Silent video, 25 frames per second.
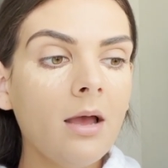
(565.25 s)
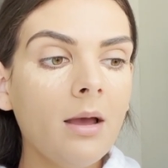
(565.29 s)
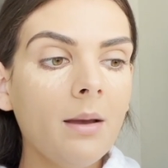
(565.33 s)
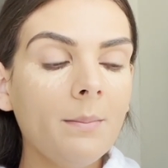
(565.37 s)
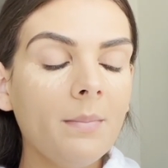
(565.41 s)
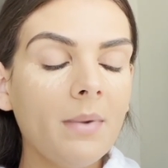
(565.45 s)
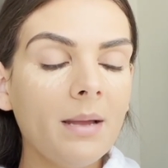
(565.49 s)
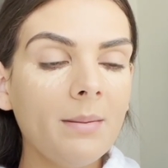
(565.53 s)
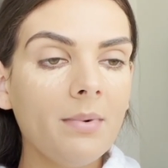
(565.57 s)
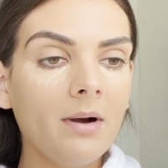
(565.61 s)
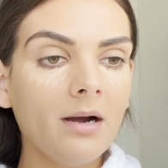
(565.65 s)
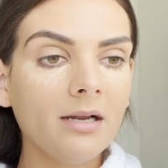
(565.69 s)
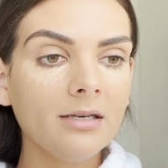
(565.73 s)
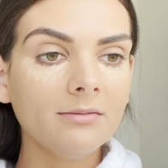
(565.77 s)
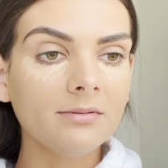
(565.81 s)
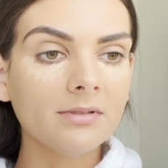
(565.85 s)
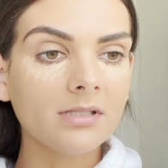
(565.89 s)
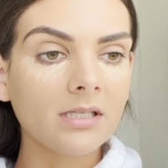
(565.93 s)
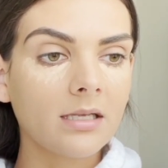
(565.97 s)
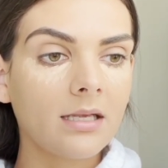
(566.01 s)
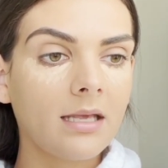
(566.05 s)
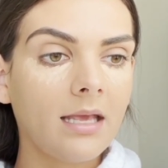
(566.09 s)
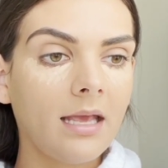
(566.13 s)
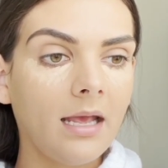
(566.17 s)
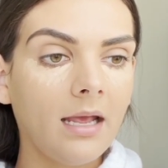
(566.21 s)
my body was
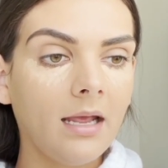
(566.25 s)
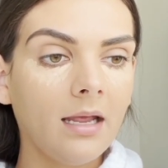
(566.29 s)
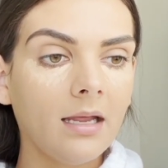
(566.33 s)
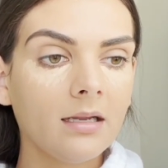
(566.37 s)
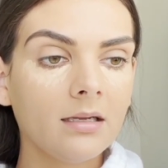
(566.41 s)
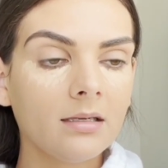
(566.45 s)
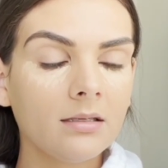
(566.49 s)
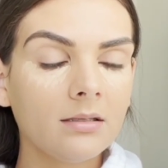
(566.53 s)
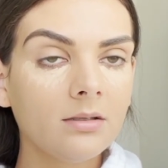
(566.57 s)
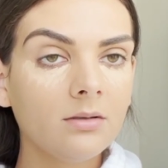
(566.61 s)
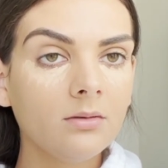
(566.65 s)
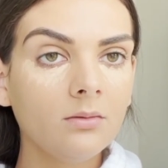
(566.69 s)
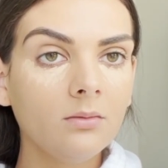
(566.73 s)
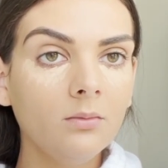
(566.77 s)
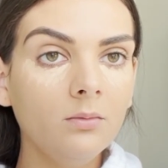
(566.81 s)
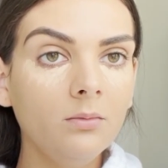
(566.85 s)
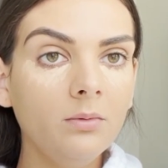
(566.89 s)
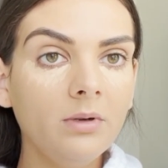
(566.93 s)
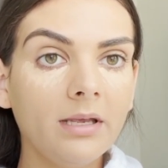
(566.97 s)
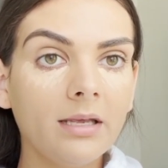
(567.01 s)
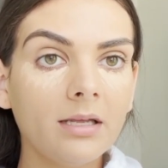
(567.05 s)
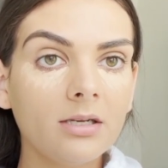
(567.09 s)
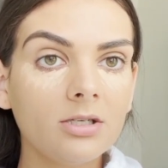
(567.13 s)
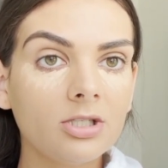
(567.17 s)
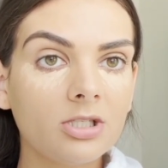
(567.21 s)
like, okay,
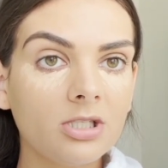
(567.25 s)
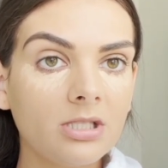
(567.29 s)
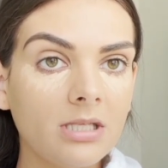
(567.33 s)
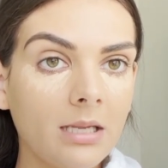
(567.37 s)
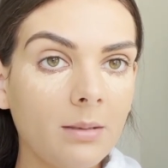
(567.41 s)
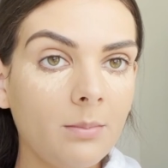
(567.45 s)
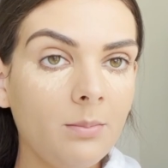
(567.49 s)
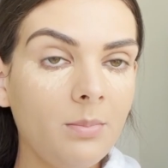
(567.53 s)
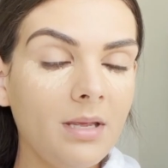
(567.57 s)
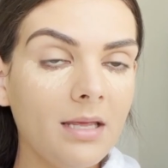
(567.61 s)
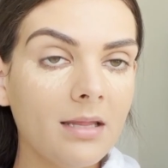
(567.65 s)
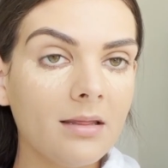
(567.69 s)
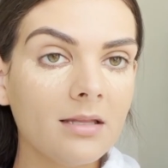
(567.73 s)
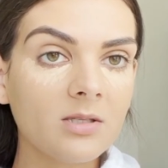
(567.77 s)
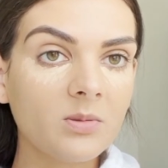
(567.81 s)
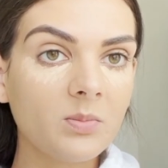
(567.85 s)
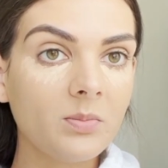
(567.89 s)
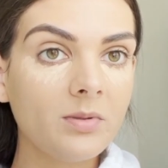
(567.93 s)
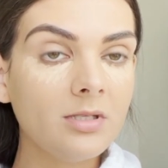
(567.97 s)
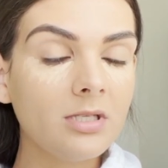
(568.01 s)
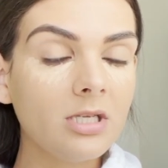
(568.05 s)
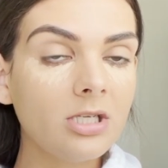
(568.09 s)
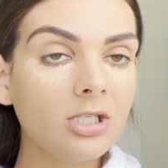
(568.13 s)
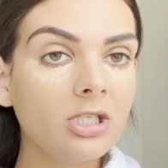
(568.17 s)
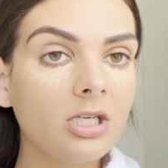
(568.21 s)
we can just like be in this
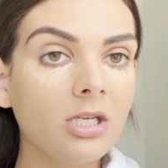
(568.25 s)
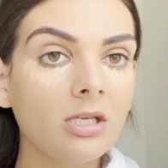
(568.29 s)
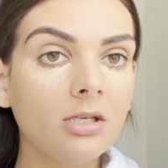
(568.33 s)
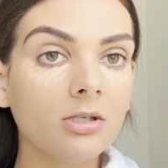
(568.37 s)
position.